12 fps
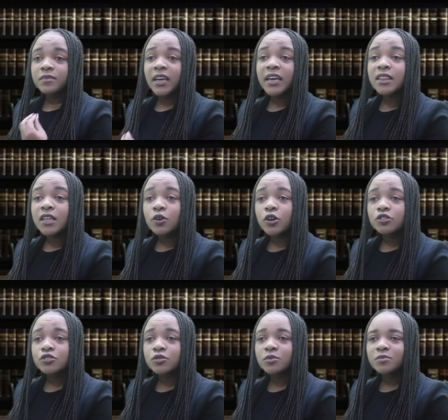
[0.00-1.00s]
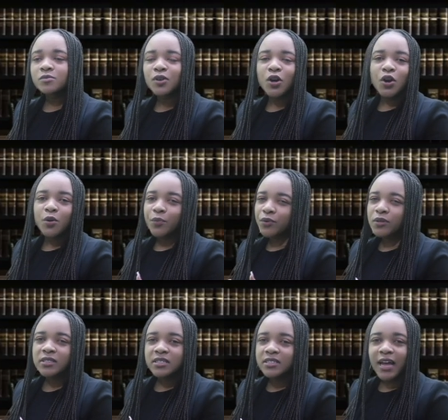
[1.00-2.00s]
In the courtroom,
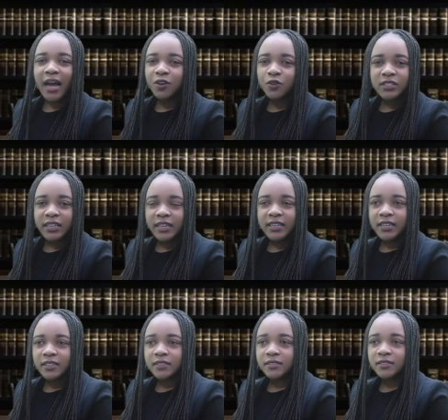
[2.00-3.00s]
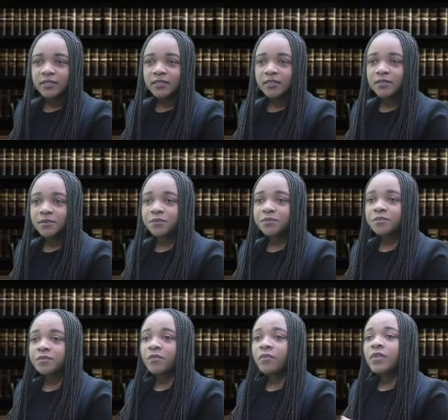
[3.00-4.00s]
bruises are not hidden,
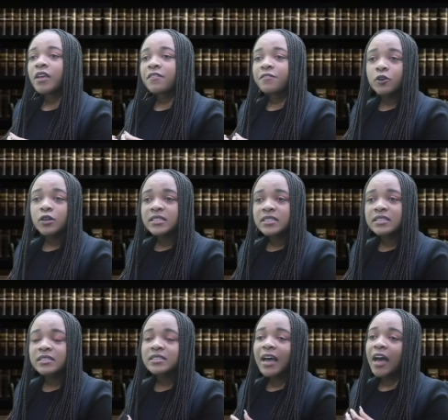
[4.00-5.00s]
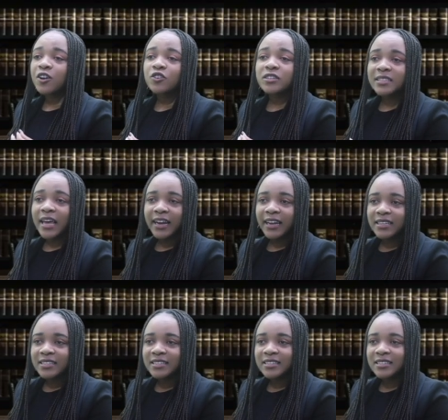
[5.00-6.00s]
voices are not
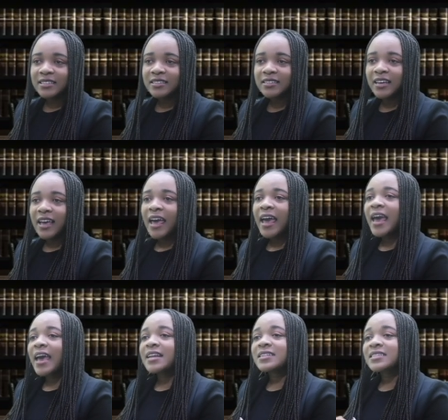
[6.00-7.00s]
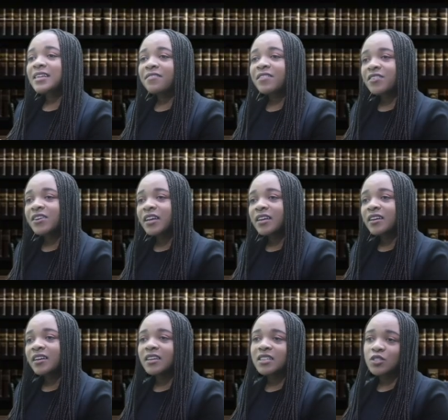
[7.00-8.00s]
silenced, and suffering
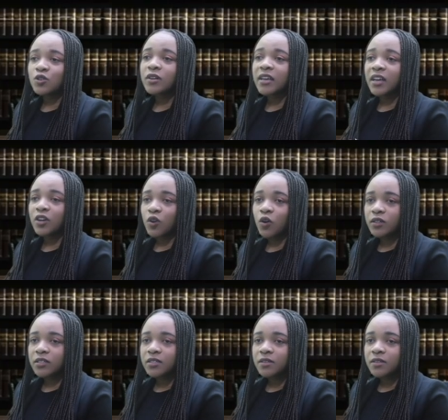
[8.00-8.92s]
is not ignored.